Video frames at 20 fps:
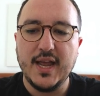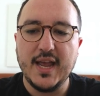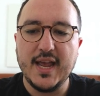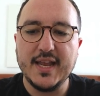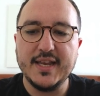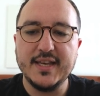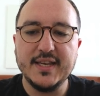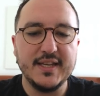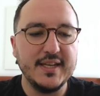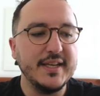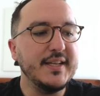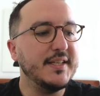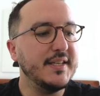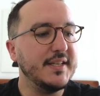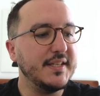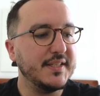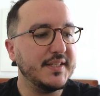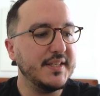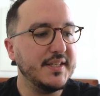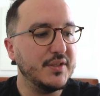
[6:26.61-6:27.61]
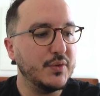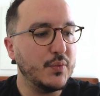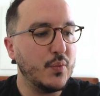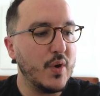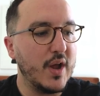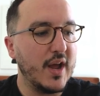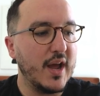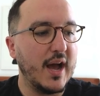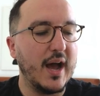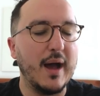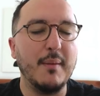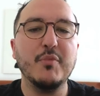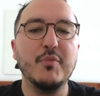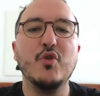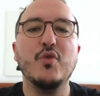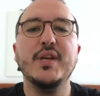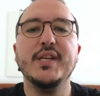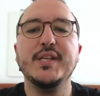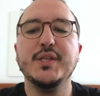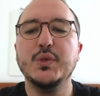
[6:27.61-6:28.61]
And this is where I'm
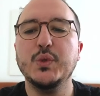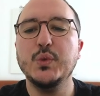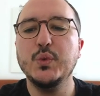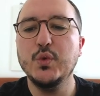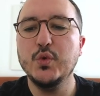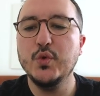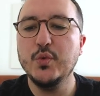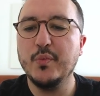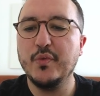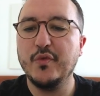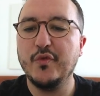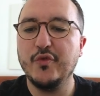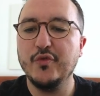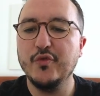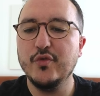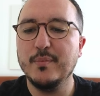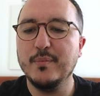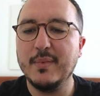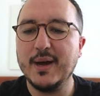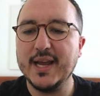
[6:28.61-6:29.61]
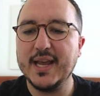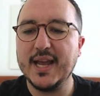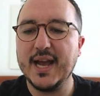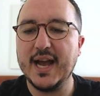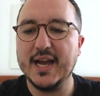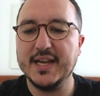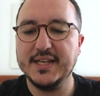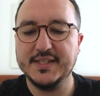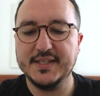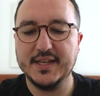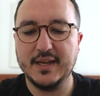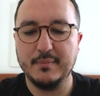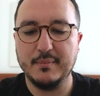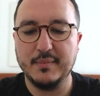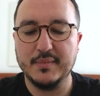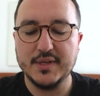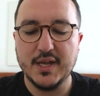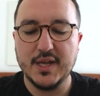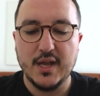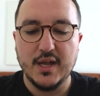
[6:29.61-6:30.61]
going to loop through my item.